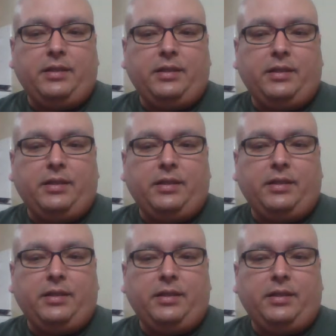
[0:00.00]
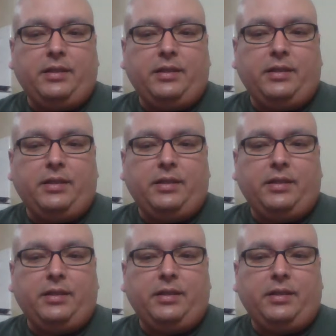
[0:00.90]
person has been tested the
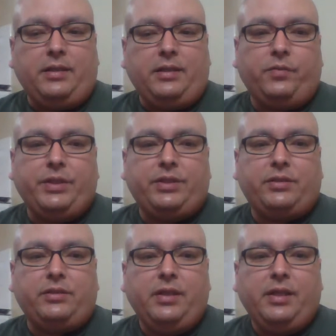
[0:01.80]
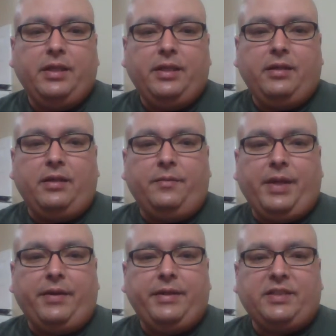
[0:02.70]
most, or which
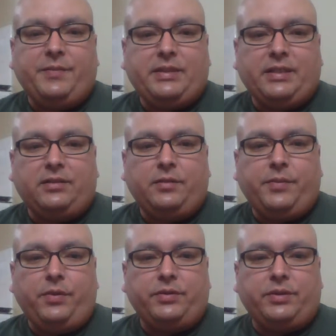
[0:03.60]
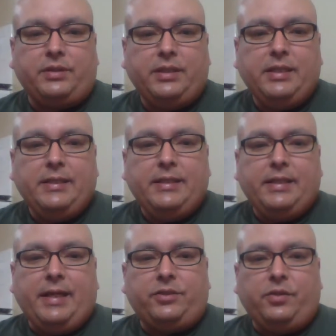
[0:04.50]
areas have been tested the most.
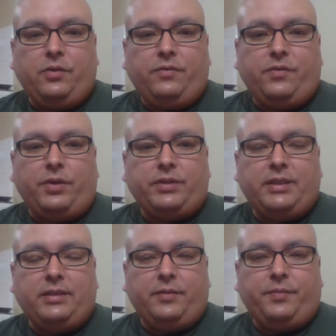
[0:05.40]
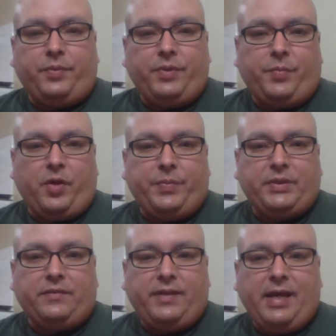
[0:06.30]
And so, of course, the
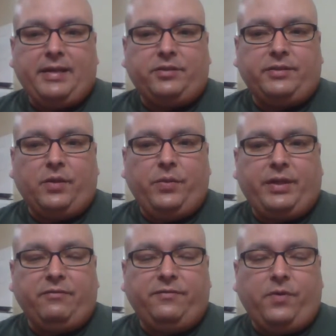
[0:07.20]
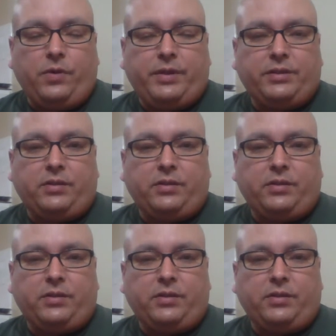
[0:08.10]
purpose of that is so that we can focus